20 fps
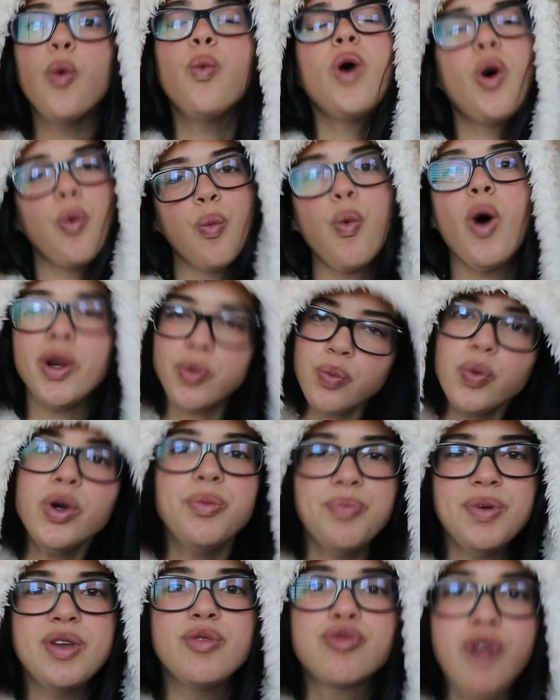Well, one
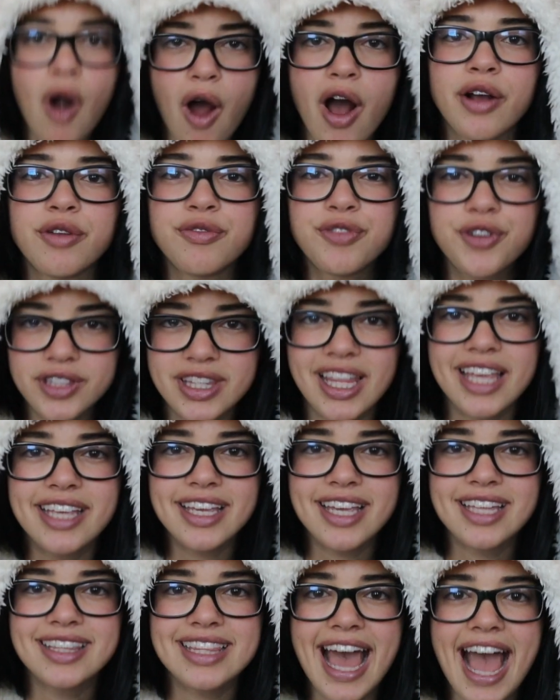would be wrong for
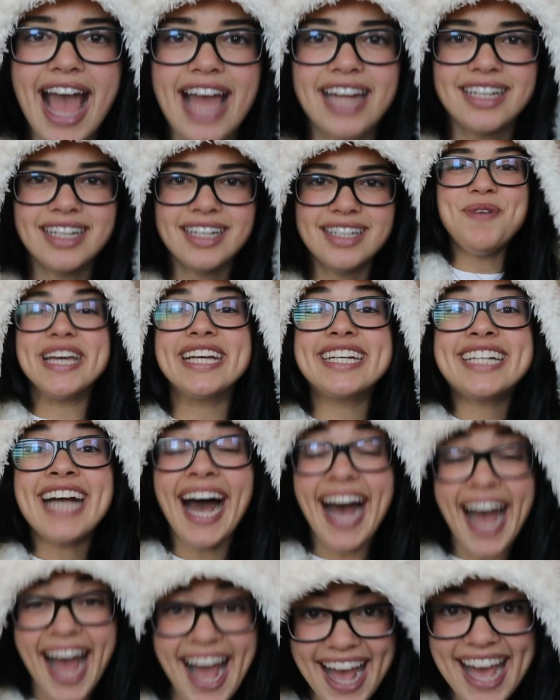thinking that.
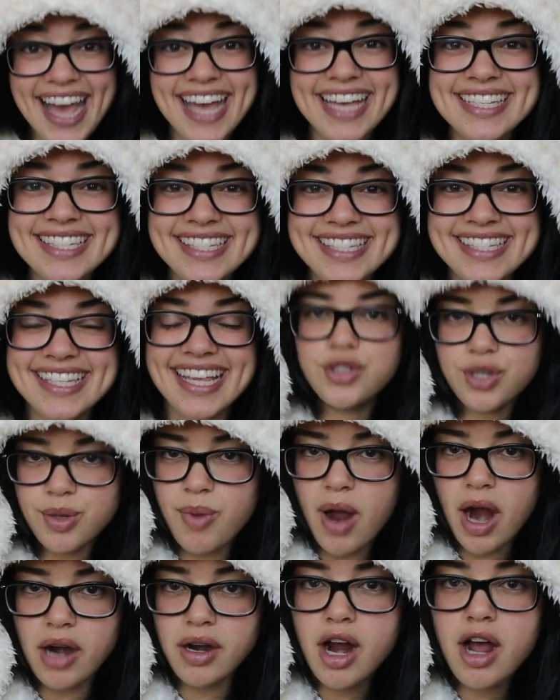Because
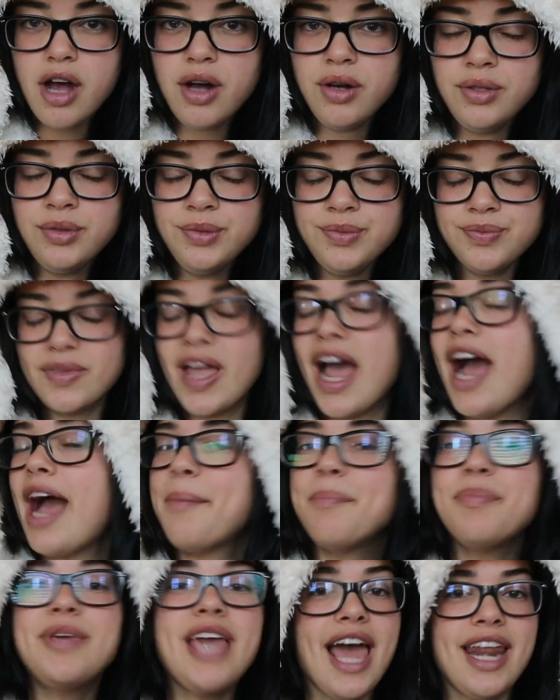tomorrow,
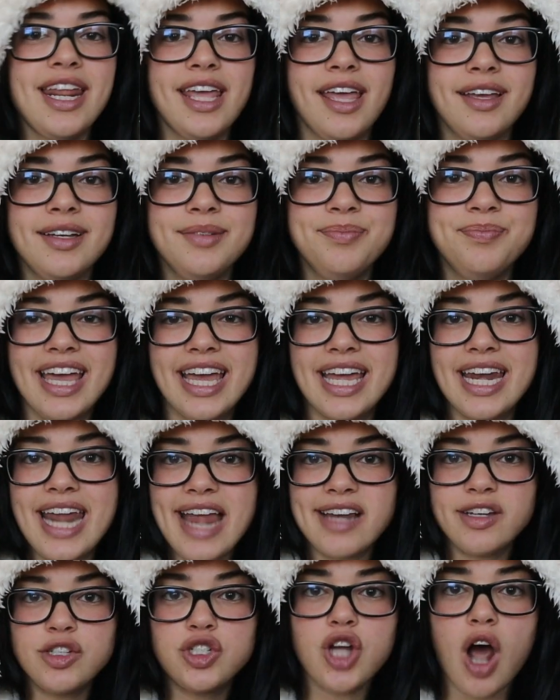I'm getting an
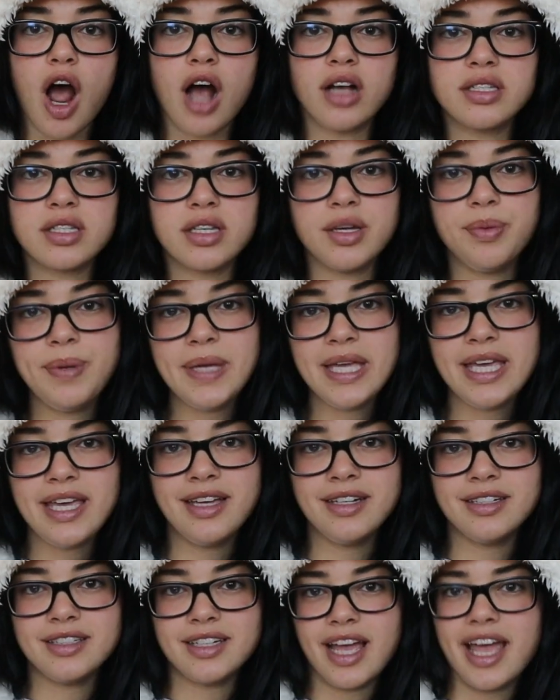
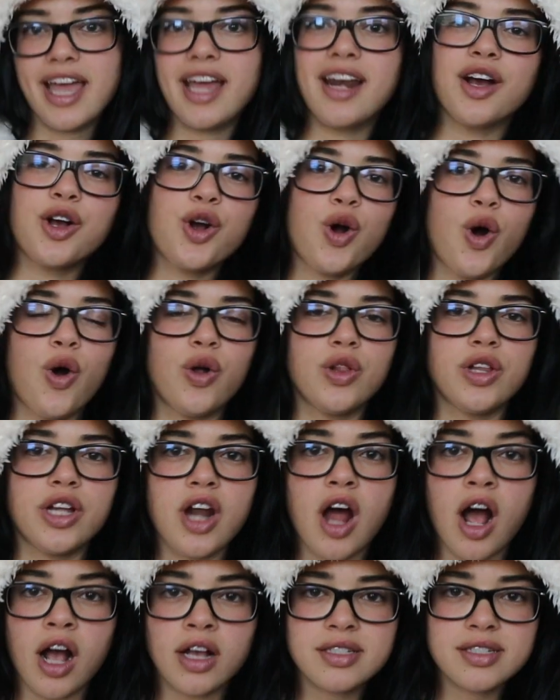endoscopy and a
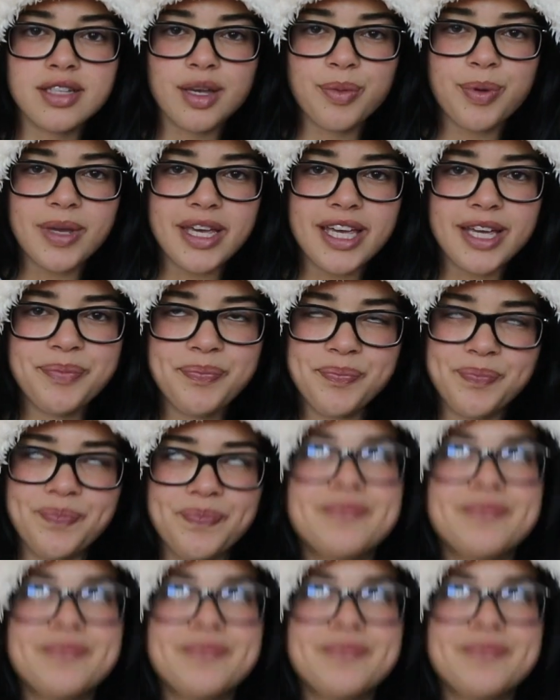colonoscopy.